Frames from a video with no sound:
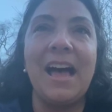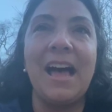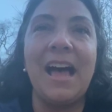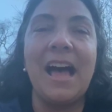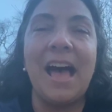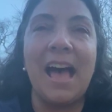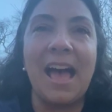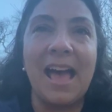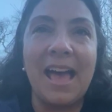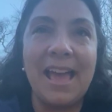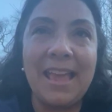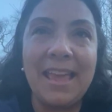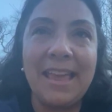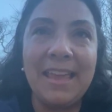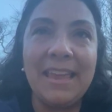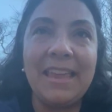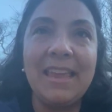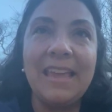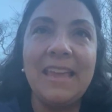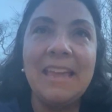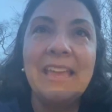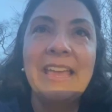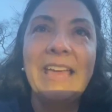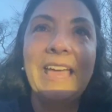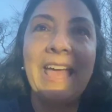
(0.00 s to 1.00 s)
I
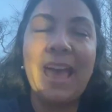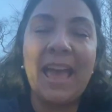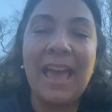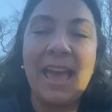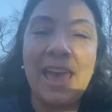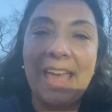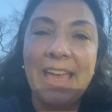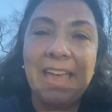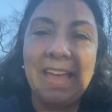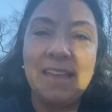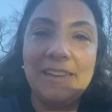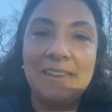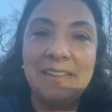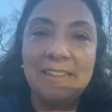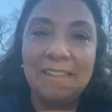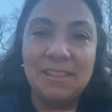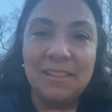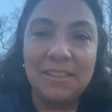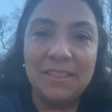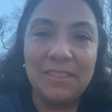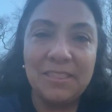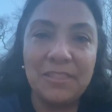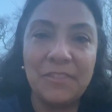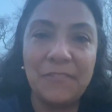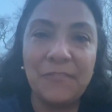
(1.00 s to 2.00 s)
had
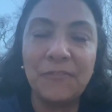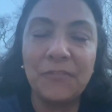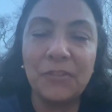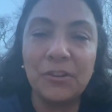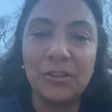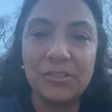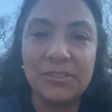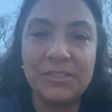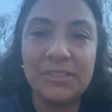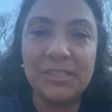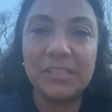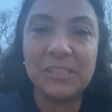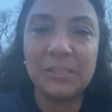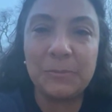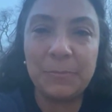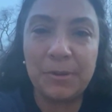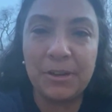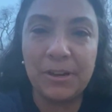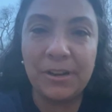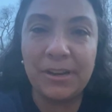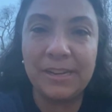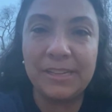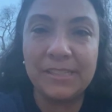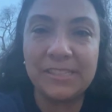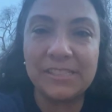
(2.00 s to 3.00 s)
the first
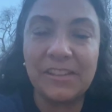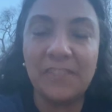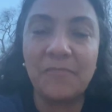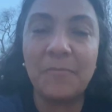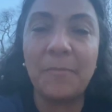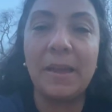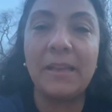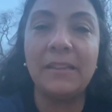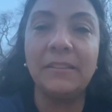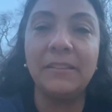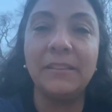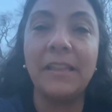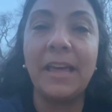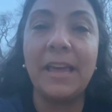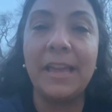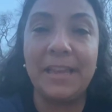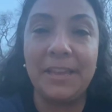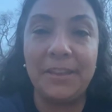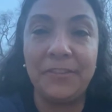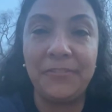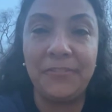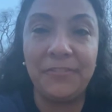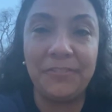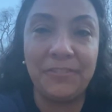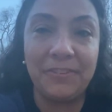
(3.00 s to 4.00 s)
experience of my
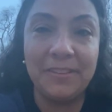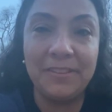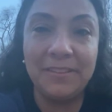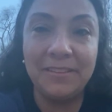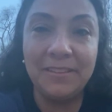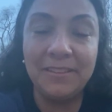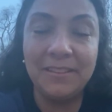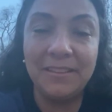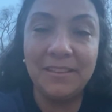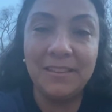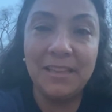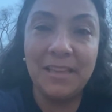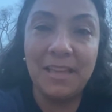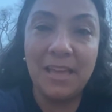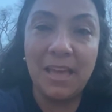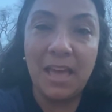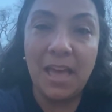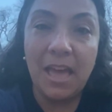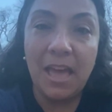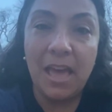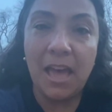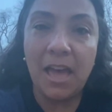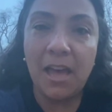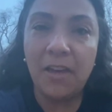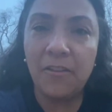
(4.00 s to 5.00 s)
life
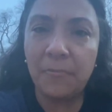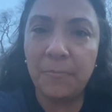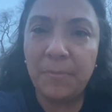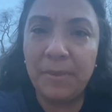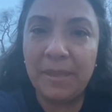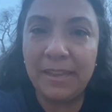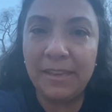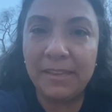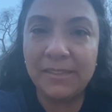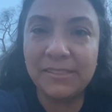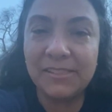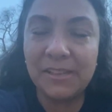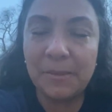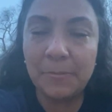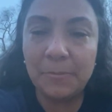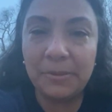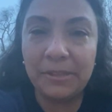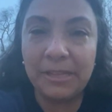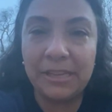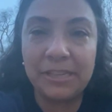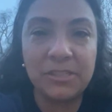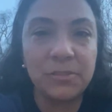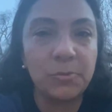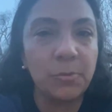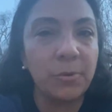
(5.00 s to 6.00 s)
of being
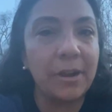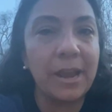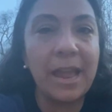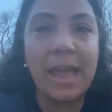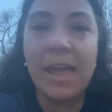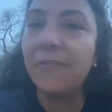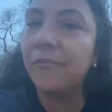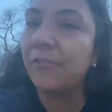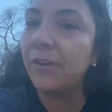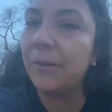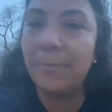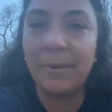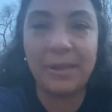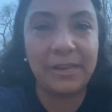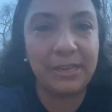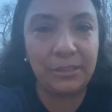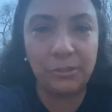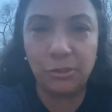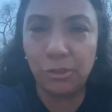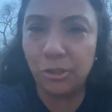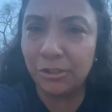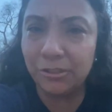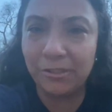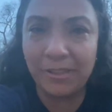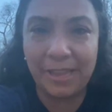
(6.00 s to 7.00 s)
someplace where everybody
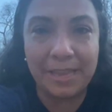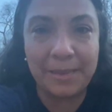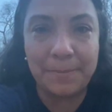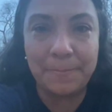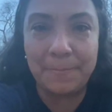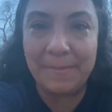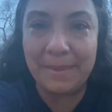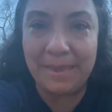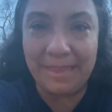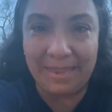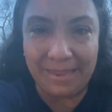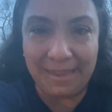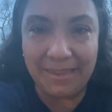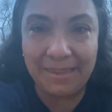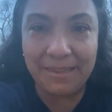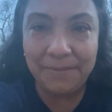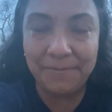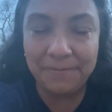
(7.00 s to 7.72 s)
looked like me.